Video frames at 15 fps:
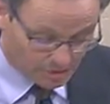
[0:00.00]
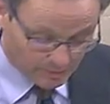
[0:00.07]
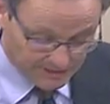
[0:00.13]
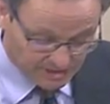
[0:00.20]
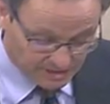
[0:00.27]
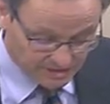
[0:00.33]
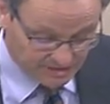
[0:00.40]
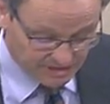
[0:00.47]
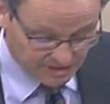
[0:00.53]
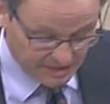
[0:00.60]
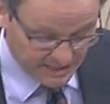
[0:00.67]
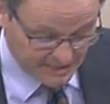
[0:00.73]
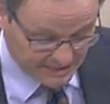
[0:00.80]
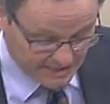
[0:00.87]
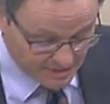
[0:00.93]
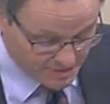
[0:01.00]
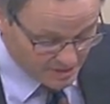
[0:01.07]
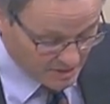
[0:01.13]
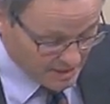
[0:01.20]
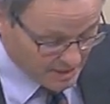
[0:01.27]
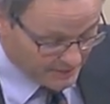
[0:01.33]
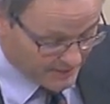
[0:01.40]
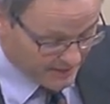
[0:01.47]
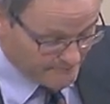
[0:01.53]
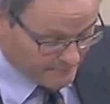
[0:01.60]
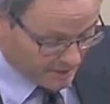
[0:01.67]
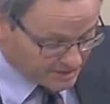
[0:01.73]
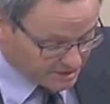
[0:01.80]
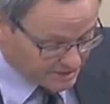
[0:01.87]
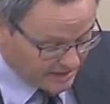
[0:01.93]
to succeed, they
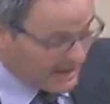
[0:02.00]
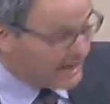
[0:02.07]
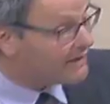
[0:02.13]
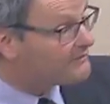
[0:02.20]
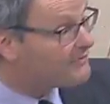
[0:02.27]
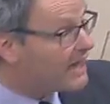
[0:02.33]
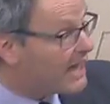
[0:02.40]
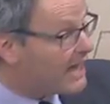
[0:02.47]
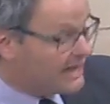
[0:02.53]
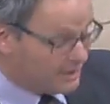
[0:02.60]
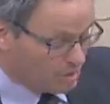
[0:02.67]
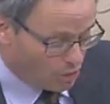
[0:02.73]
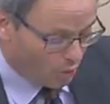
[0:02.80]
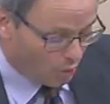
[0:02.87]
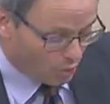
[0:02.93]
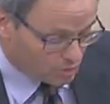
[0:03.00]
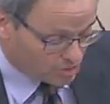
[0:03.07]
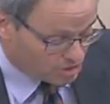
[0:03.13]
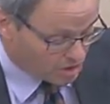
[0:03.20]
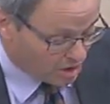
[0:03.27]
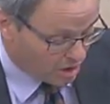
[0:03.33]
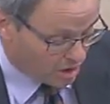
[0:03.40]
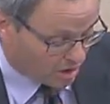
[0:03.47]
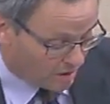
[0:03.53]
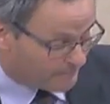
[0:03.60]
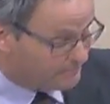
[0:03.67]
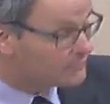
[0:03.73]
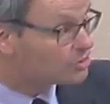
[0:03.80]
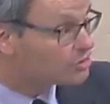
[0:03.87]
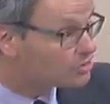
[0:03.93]
must have a
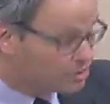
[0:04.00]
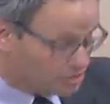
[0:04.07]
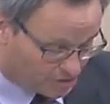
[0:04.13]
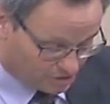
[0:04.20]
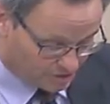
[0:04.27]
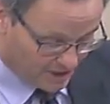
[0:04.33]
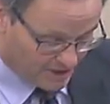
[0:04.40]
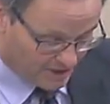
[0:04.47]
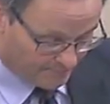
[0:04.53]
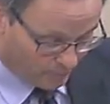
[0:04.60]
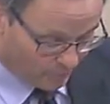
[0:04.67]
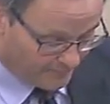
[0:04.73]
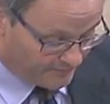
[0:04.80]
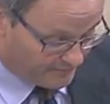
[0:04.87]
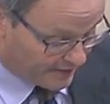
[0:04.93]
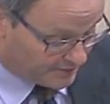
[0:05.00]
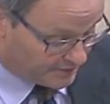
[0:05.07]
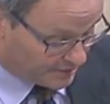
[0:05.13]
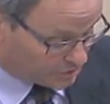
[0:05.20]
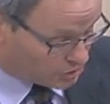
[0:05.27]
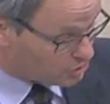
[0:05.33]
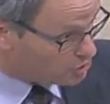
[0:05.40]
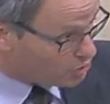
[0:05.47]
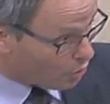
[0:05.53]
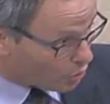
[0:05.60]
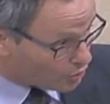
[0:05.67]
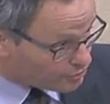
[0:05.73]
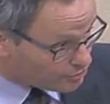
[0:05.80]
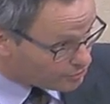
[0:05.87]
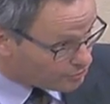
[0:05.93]
long-term sustainable funding
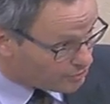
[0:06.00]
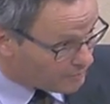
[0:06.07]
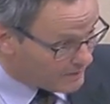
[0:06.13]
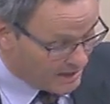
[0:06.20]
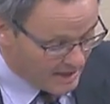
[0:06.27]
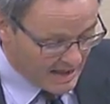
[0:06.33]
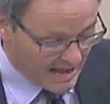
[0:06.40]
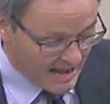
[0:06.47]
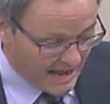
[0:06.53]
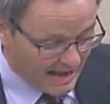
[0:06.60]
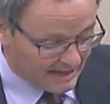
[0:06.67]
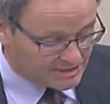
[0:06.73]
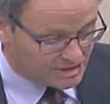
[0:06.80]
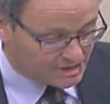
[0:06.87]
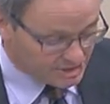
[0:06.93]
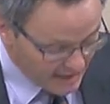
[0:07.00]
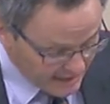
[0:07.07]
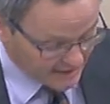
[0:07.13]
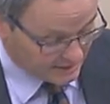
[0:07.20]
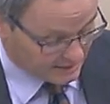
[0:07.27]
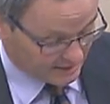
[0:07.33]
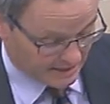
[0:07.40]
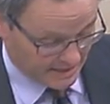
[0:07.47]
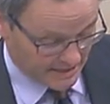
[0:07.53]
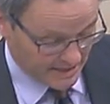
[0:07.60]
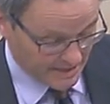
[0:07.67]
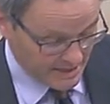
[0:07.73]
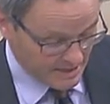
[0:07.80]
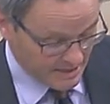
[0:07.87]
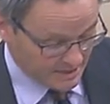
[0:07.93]
source. And
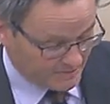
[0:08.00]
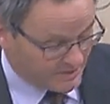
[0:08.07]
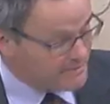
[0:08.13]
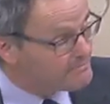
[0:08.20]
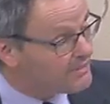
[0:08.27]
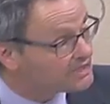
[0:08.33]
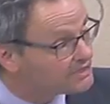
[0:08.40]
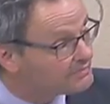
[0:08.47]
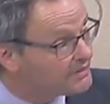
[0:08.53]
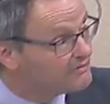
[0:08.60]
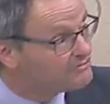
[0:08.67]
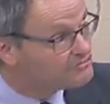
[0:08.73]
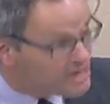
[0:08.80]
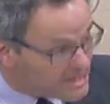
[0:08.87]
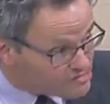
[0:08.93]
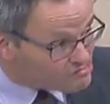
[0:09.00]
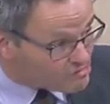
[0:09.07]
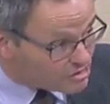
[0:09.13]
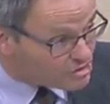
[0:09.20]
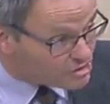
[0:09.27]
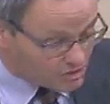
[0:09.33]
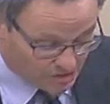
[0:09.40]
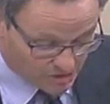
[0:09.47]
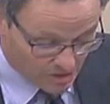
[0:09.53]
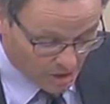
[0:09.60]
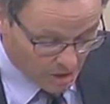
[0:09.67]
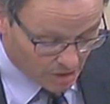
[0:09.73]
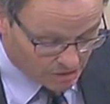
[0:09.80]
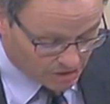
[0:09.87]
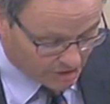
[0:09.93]
secondly, they must be rigorous
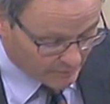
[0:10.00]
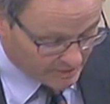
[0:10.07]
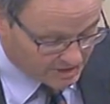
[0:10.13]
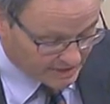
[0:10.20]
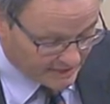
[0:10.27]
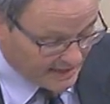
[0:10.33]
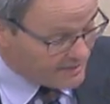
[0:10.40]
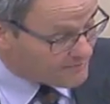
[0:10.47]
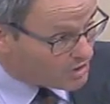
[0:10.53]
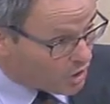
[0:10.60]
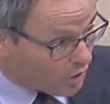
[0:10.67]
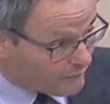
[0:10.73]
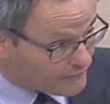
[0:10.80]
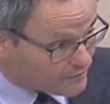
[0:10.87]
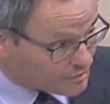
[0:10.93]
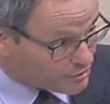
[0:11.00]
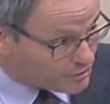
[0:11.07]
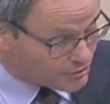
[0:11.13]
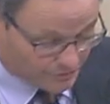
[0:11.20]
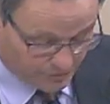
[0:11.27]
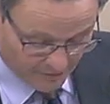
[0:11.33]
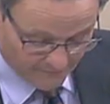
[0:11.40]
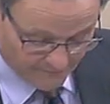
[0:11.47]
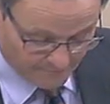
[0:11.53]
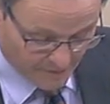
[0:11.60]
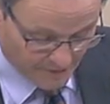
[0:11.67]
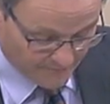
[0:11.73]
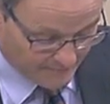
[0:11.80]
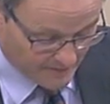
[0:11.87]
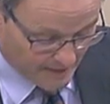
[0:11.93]
so as to gain the confidence of
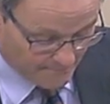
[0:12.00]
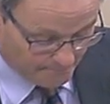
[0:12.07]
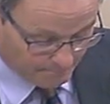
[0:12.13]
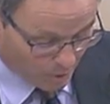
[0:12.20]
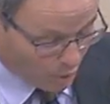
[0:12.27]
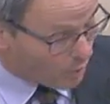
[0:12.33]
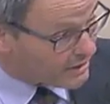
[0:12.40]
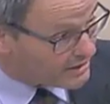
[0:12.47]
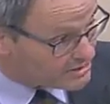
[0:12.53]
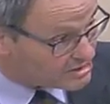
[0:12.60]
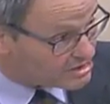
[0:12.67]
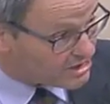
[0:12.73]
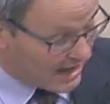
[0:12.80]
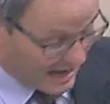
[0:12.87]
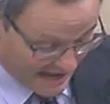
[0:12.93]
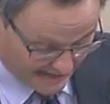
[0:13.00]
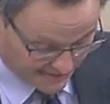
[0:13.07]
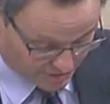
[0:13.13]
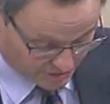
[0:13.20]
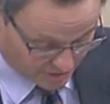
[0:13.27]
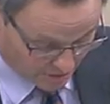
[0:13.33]
both employers and